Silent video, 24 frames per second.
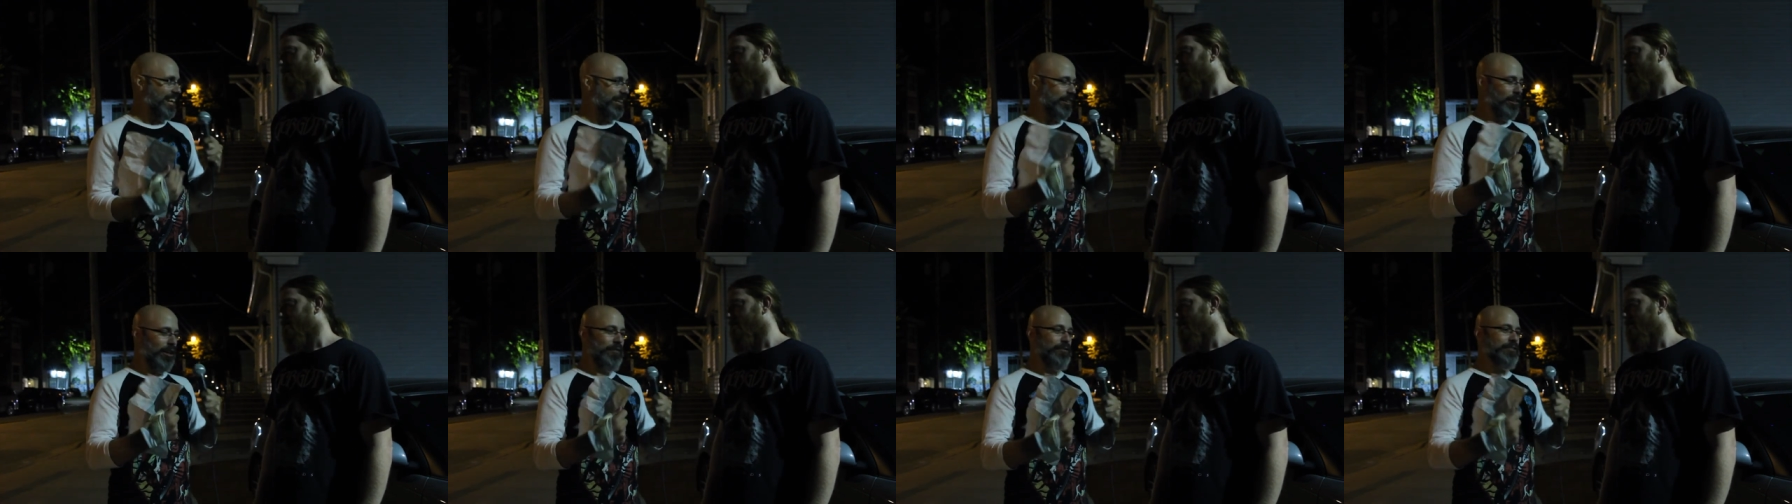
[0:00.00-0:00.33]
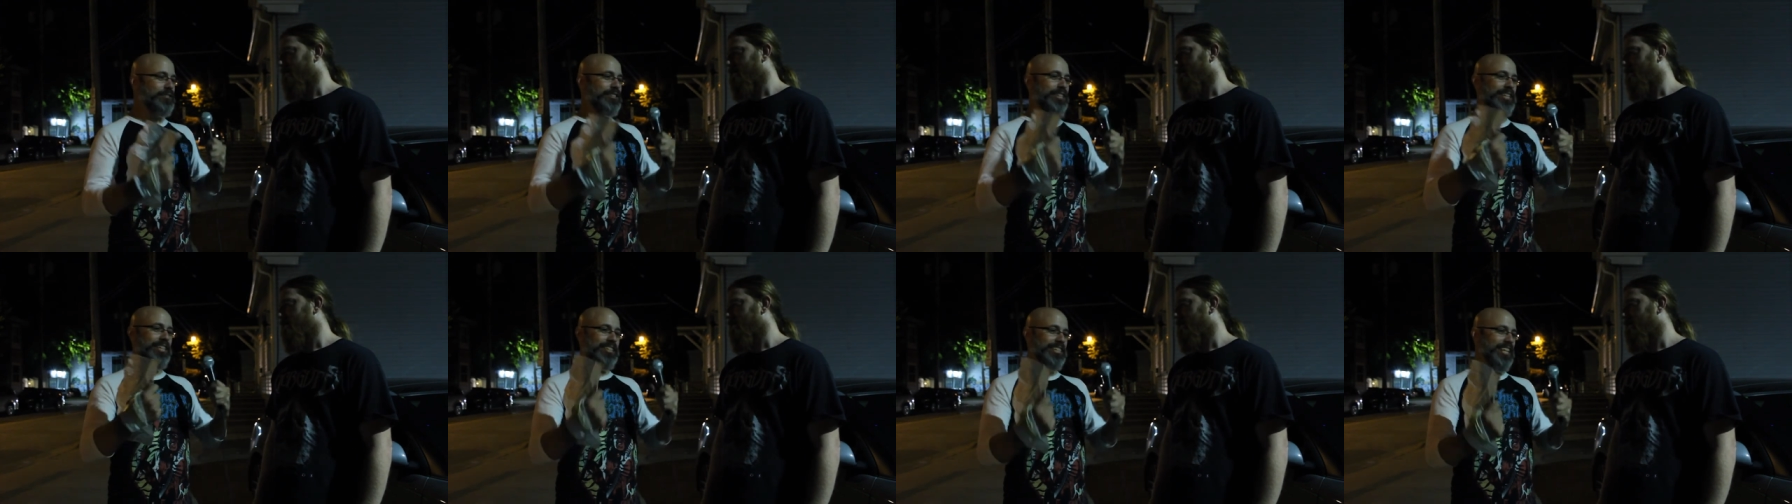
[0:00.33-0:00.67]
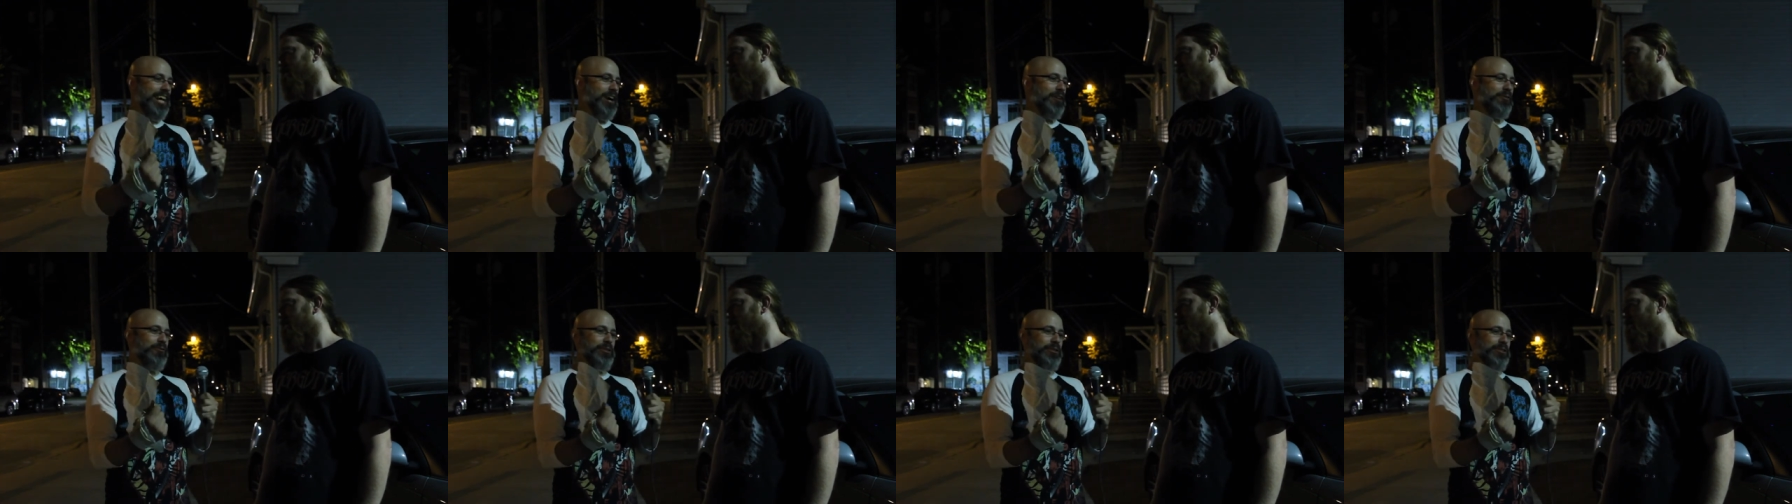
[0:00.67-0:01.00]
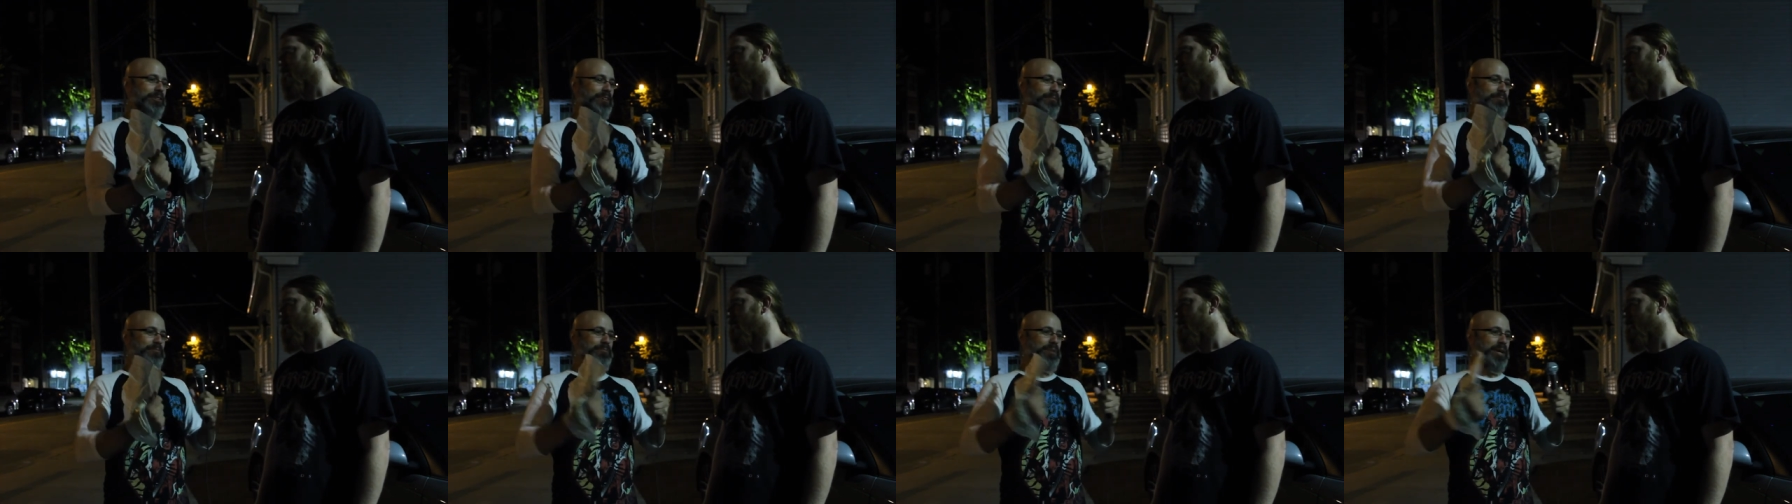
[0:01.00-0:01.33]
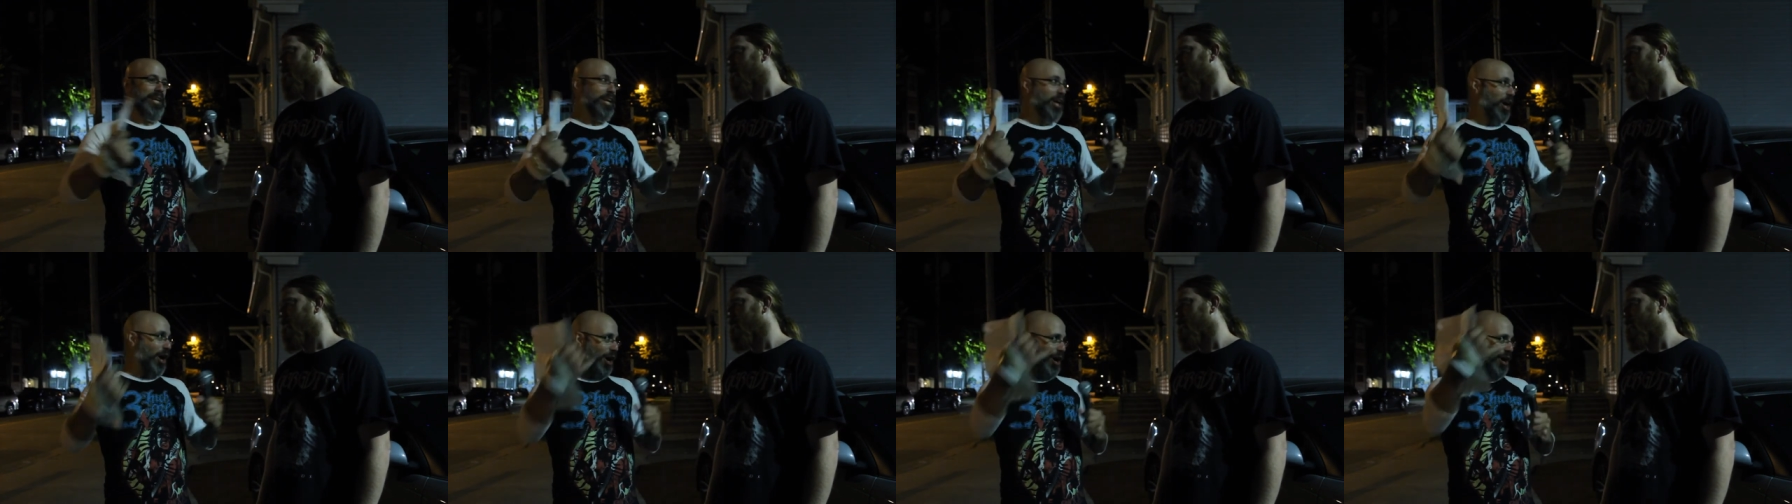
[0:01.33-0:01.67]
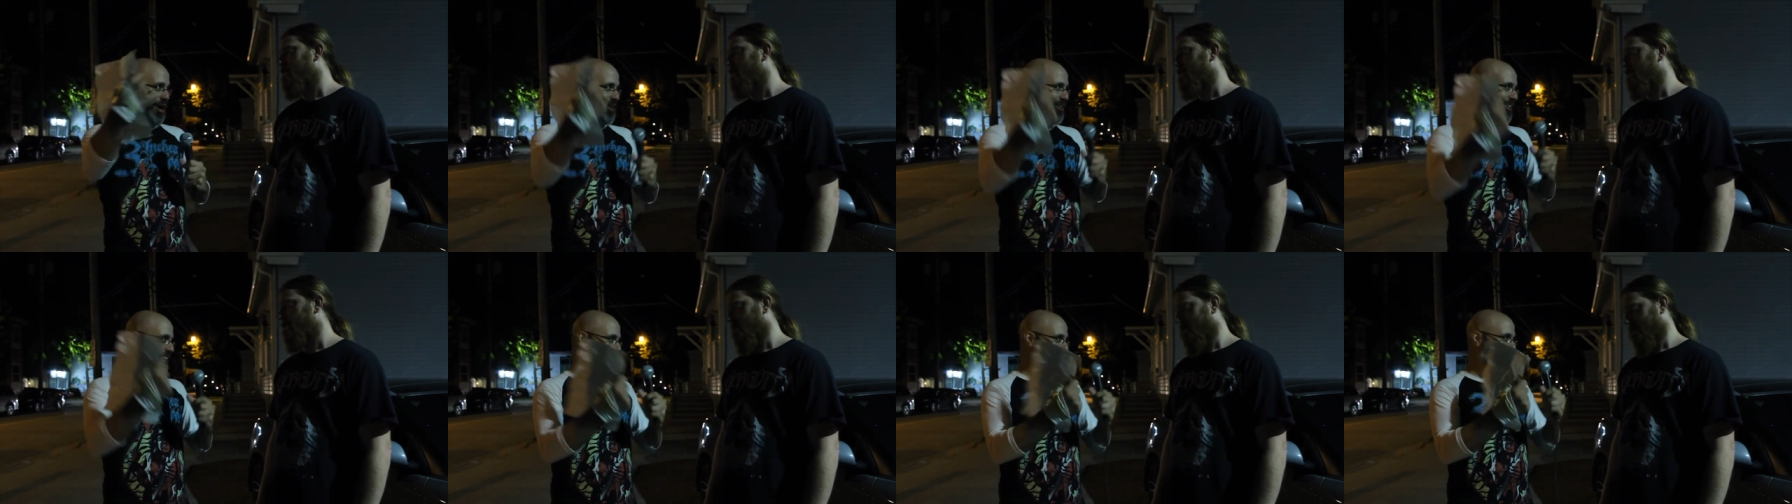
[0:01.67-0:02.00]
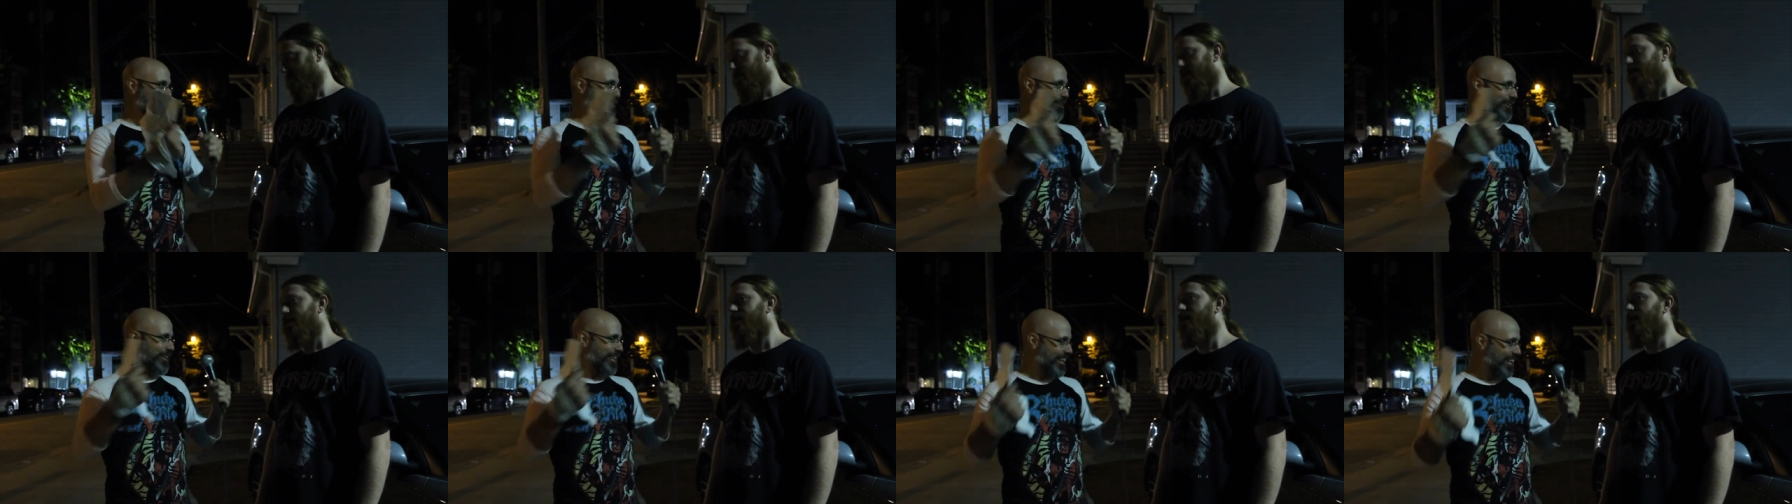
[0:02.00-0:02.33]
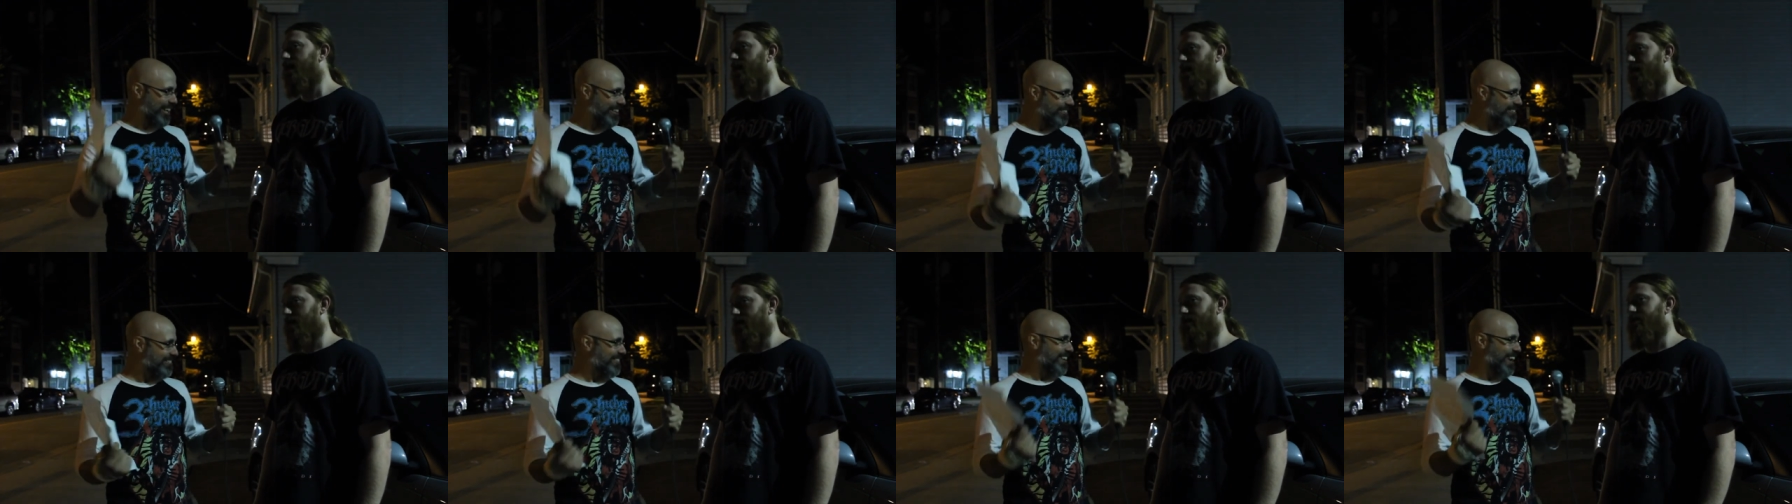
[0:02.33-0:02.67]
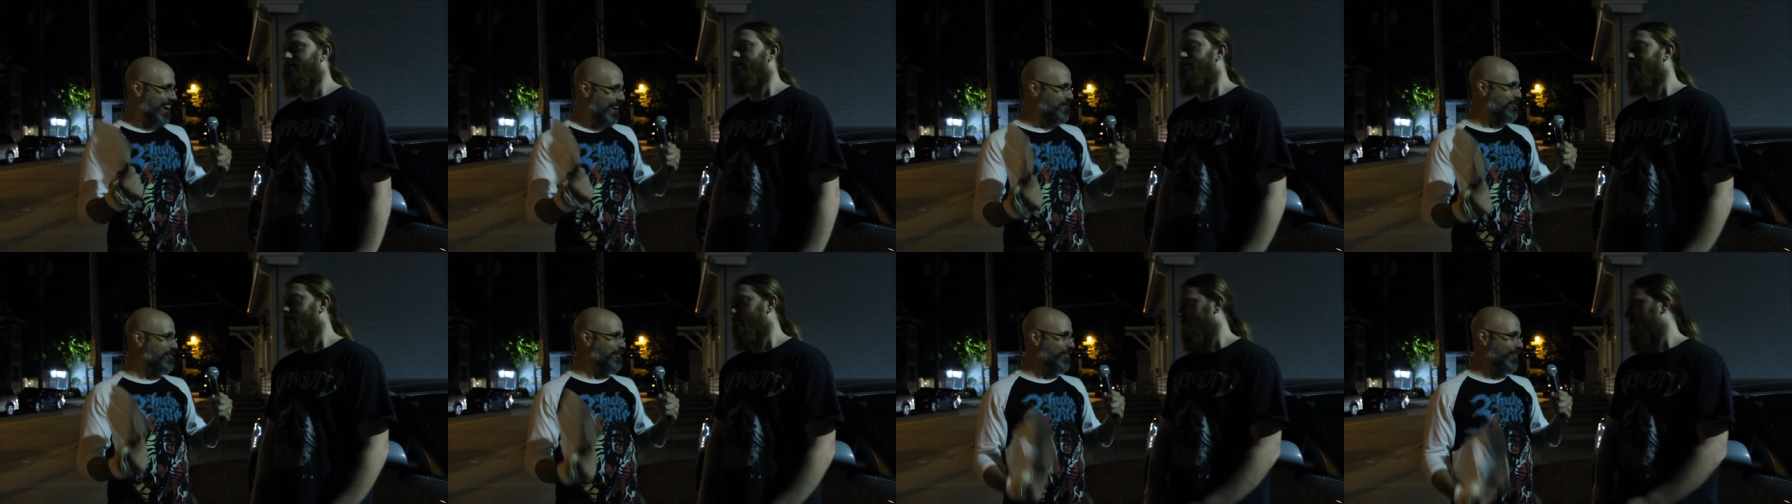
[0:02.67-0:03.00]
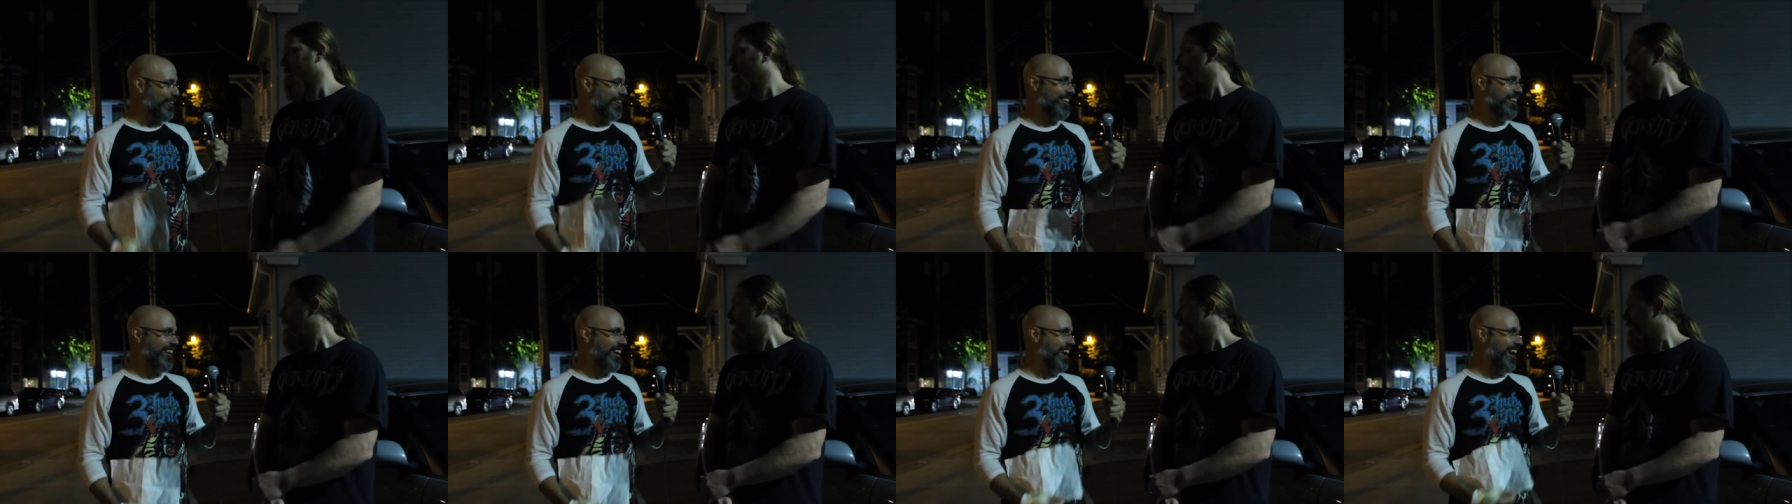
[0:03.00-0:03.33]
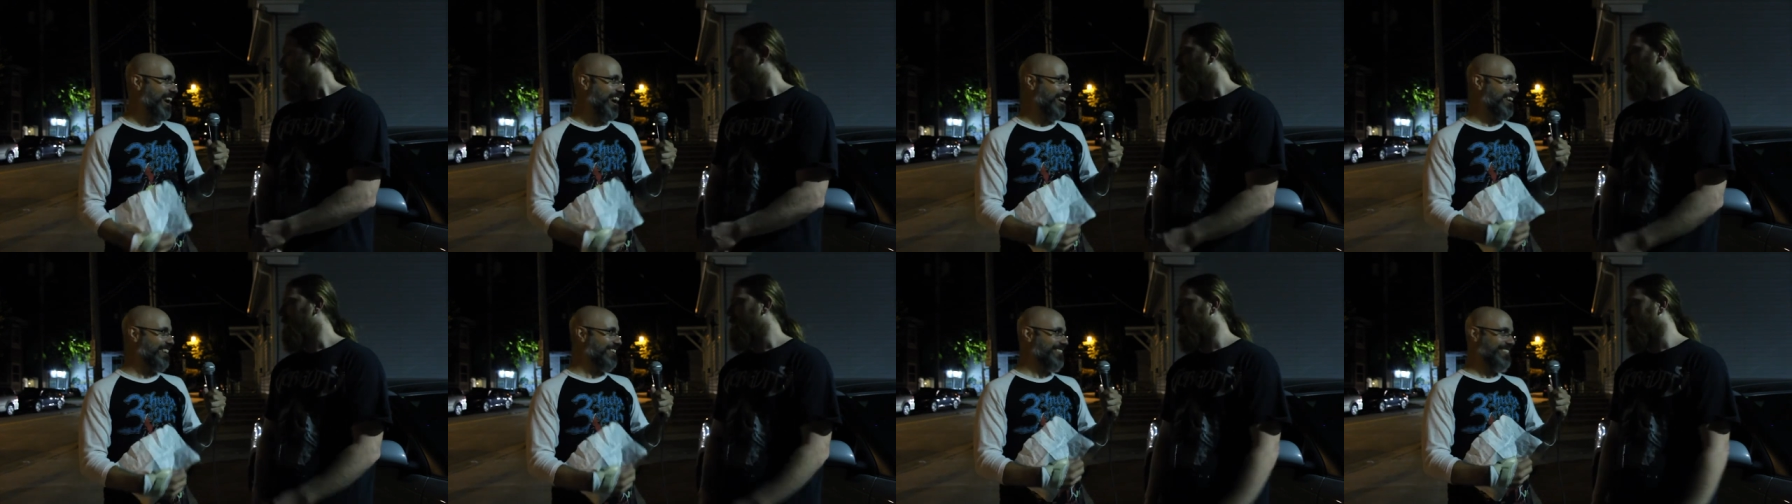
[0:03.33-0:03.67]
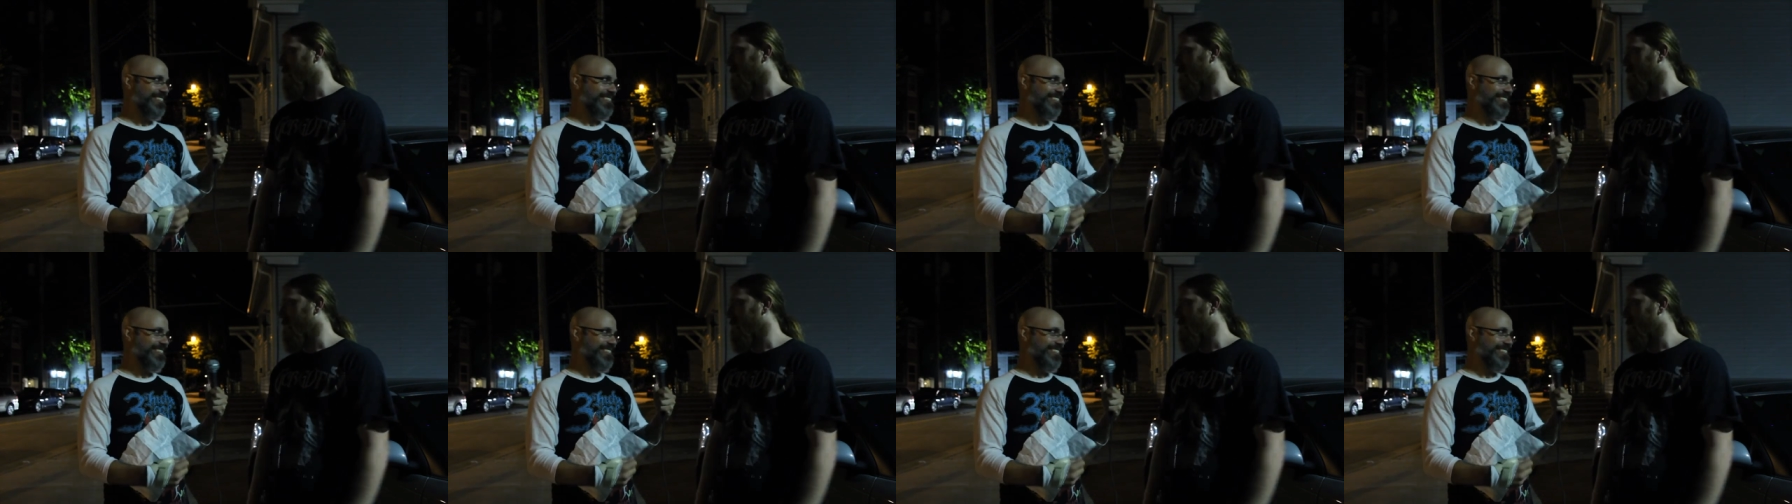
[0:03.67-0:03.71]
love sitting down with the big art and looking yeah. at everything and makes